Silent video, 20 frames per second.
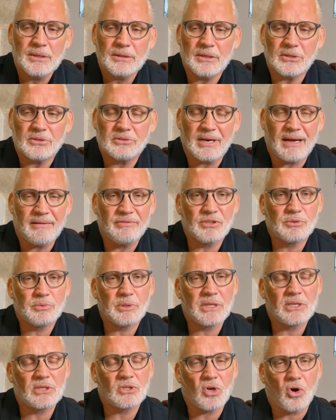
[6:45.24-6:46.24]
that travels
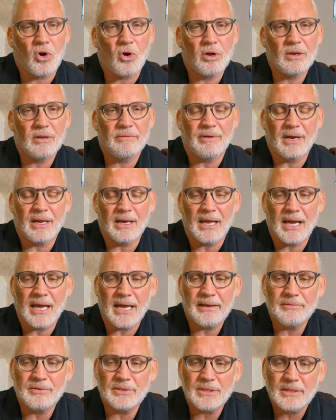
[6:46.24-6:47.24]
with us all of our
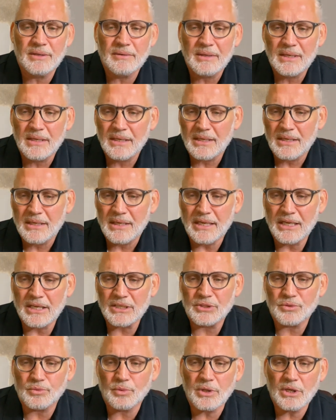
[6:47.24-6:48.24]
lives,
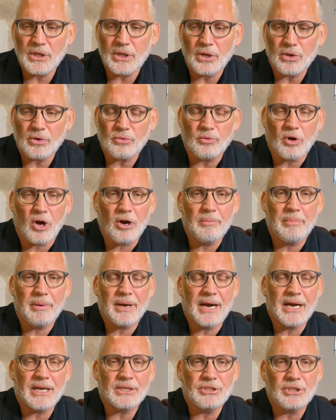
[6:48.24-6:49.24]
is we rob
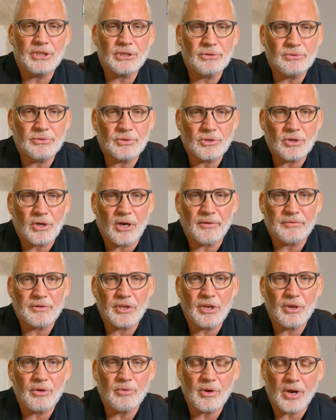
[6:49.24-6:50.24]
our children of
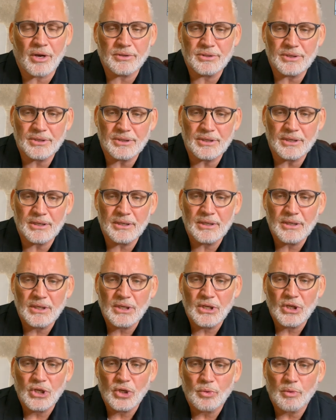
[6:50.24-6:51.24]
curiosity.
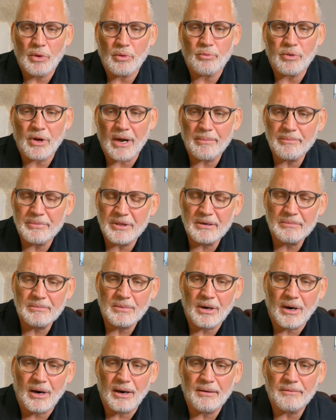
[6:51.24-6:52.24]
We rob them
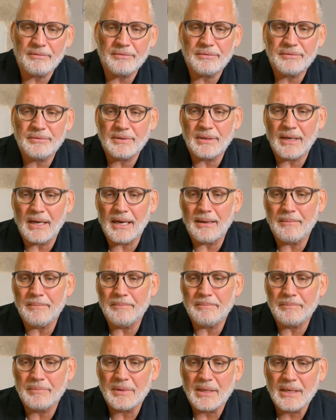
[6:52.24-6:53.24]
of
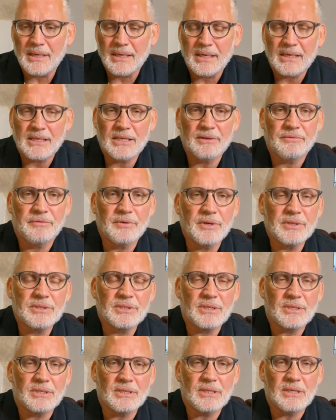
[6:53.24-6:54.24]
um,
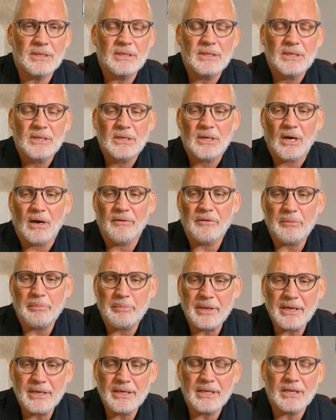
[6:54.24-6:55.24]
diversity of
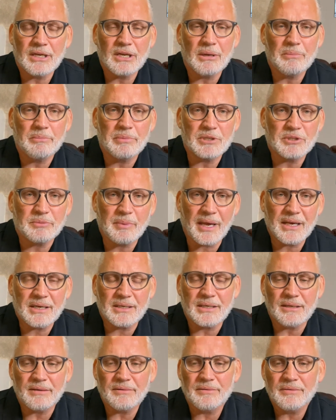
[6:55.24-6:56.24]
opinion and
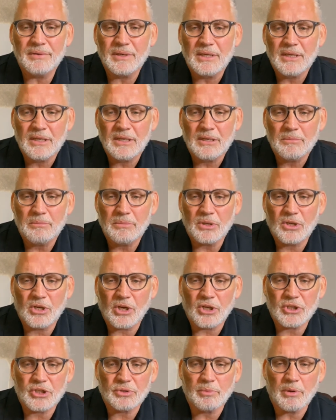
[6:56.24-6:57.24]
perspective
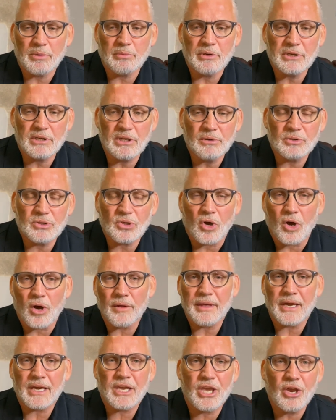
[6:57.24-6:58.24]
because we reduce all
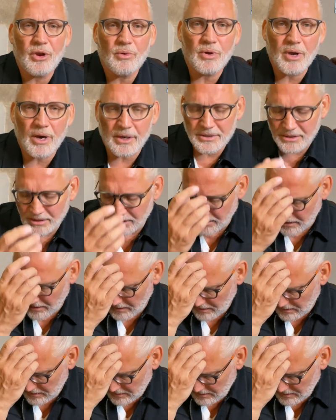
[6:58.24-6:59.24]
that
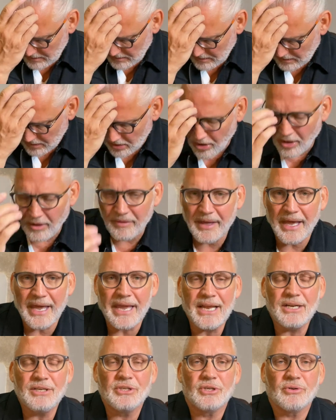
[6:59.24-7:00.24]
curiosity and all that
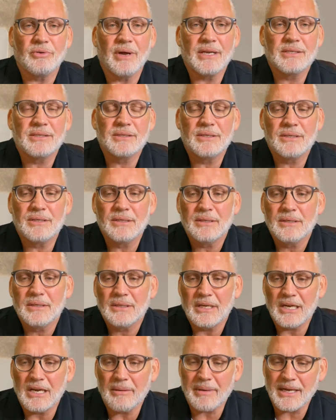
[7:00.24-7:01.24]
interest
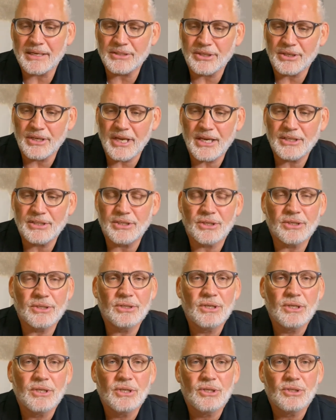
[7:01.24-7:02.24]
and imagination
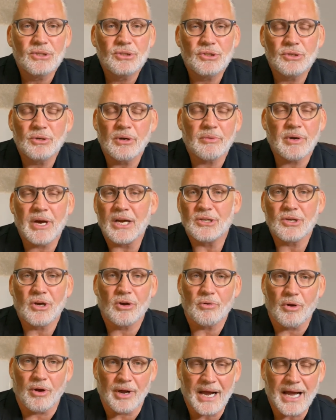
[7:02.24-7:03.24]
to a right
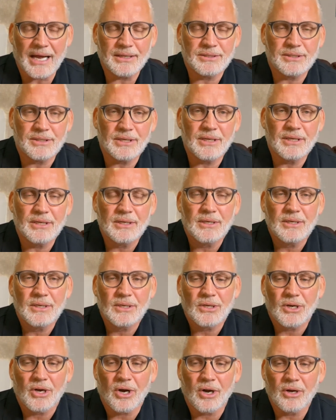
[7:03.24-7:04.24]
or wrong answer
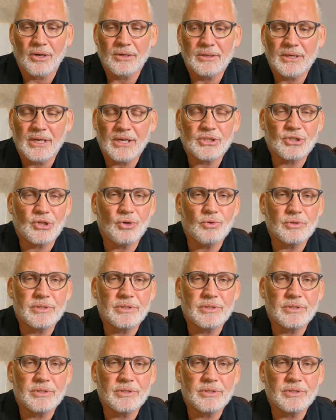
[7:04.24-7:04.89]
on a school